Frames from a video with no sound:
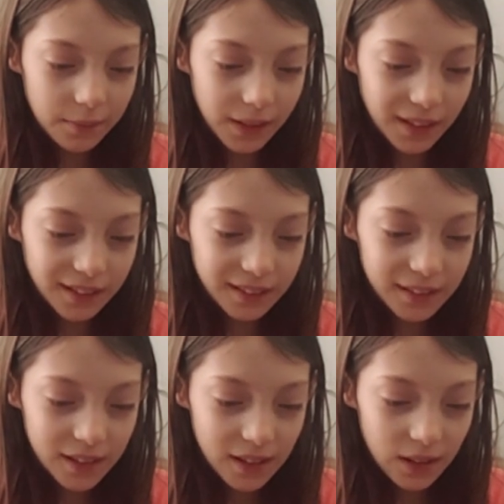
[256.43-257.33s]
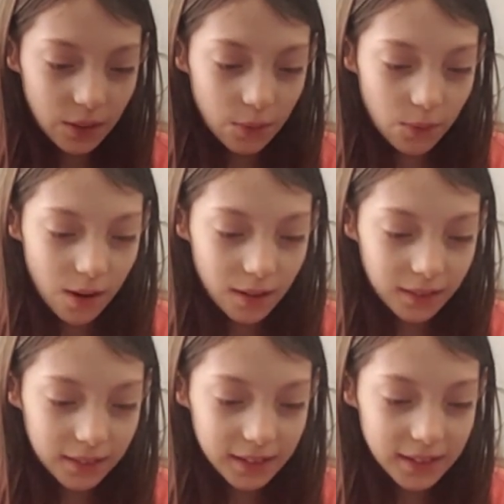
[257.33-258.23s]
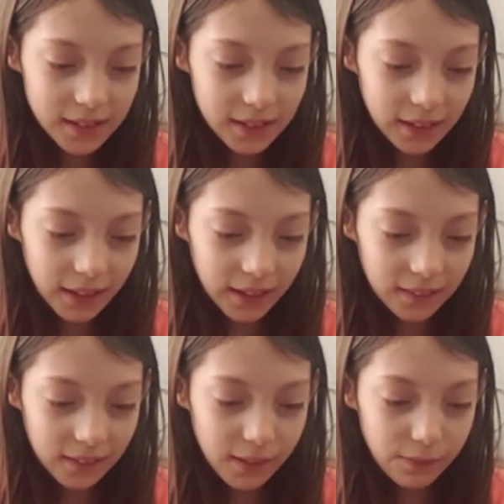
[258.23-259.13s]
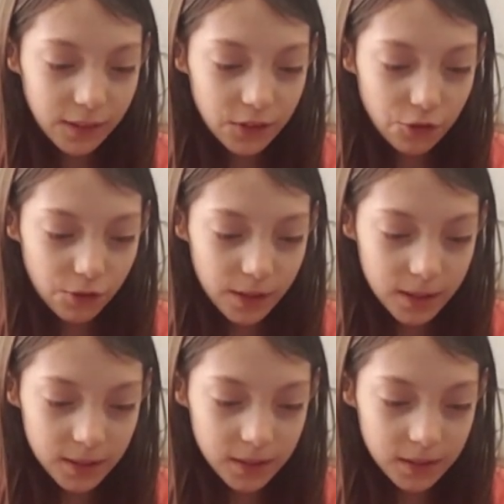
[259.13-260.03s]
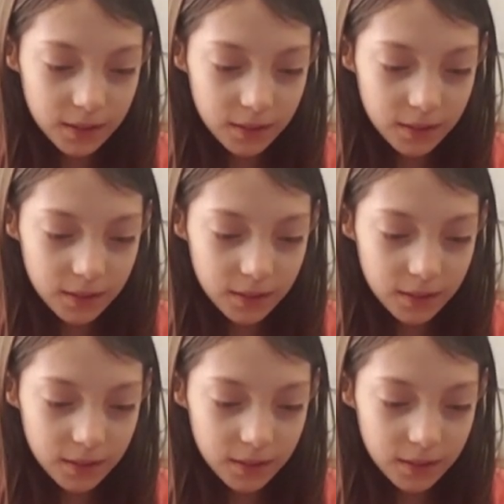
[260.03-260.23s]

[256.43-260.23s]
because koalas like leafy trees.